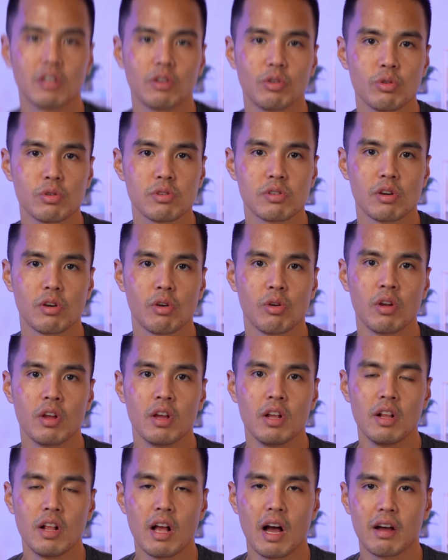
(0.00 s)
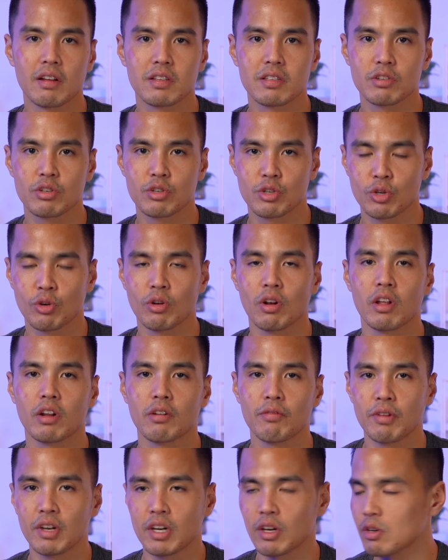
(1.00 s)
can also shoot a
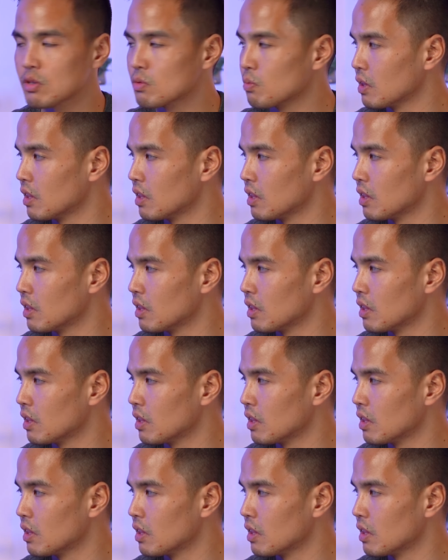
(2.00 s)
lot of videos